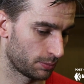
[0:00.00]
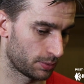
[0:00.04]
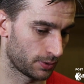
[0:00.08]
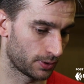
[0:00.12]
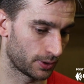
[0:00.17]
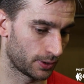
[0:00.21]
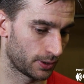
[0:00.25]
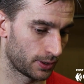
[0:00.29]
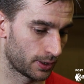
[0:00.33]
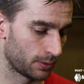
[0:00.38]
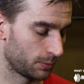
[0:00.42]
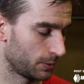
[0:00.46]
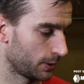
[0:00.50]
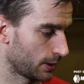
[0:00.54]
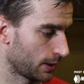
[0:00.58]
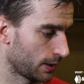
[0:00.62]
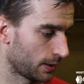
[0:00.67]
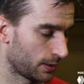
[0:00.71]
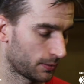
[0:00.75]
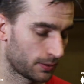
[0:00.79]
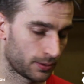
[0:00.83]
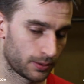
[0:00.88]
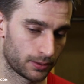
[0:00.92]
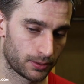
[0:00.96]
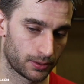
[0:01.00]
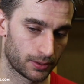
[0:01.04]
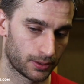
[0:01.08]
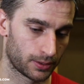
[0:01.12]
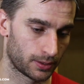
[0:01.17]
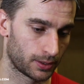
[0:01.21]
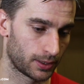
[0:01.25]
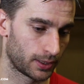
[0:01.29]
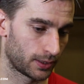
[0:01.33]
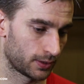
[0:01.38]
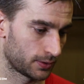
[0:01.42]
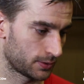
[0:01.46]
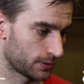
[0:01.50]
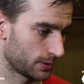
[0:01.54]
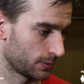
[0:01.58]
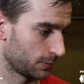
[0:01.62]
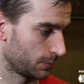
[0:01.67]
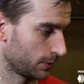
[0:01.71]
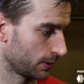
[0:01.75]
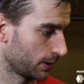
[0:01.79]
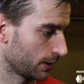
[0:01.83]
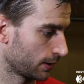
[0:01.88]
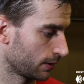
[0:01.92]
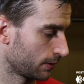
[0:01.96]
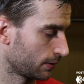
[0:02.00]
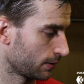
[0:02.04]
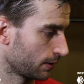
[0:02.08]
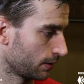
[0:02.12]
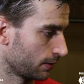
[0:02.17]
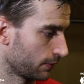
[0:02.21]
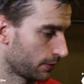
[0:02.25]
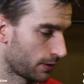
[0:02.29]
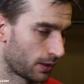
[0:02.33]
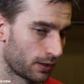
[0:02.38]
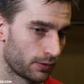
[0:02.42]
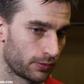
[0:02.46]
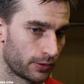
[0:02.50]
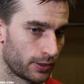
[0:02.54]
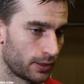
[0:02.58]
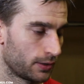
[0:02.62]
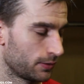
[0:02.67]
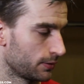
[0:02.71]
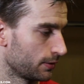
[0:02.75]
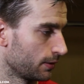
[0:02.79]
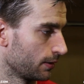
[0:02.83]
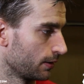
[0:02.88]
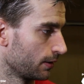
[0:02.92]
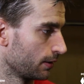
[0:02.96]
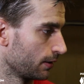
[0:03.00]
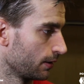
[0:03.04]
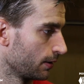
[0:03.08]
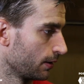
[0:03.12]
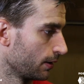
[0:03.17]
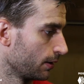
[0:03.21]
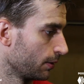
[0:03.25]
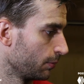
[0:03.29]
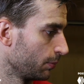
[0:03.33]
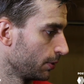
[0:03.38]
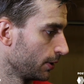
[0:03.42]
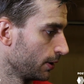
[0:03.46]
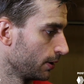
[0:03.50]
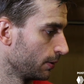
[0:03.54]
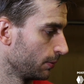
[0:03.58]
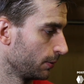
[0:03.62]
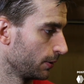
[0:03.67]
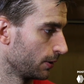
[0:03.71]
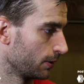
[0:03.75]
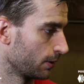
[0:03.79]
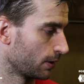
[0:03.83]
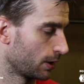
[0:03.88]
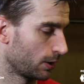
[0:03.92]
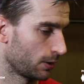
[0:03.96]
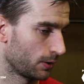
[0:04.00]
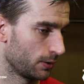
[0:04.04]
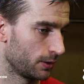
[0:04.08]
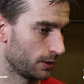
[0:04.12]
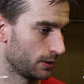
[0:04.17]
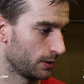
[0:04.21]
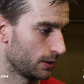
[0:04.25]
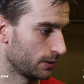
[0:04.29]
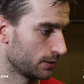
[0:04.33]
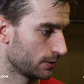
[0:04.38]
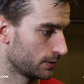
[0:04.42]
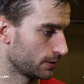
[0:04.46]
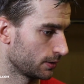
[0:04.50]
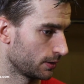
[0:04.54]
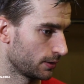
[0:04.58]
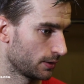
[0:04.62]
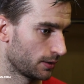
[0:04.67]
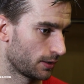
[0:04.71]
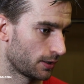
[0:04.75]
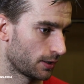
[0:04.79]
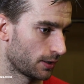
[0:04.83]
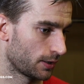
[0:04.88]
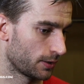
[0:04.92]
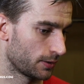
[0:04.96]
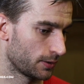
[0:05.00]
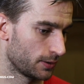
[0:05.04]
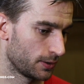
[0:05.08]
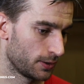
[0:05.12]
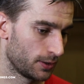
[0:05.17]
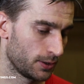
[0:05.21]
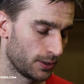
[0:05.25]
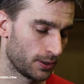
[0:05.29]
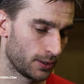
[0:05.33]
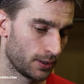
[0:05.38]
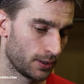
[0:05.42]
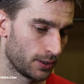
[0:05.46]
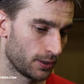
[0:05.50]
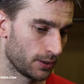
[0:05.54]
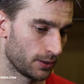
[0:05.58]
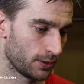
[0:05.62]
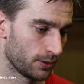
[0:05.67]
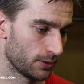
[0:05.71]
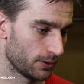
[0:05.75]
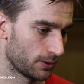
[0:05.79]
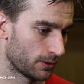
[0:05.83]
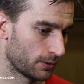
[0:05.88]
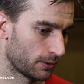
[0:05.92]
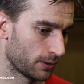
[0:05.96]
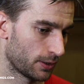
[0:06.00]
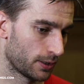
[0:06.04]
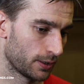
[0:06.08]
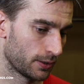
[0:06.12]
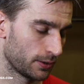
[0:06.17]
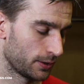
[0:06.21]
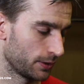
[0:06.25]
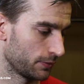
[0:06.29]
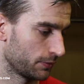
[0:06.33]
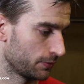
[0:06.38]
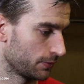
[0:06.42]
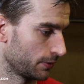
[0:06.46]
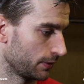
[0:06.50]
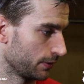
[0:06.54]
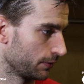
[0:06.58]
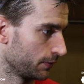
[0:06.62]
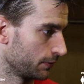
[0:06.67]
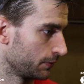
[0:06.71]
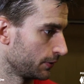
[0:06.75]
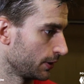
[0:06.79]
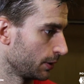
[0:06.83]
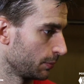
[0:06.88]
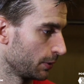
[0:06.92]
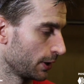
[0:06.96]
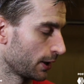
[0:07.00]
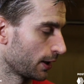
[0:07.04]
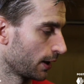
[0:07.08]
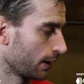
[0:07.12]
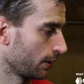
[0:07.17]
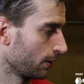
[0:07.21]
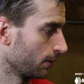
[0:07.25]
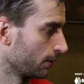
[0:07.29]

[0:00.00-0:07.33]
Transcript: but yeah, we got, like I said, we got a ton of confidence in Peter. We know how good he is, and you know, if Jimmy can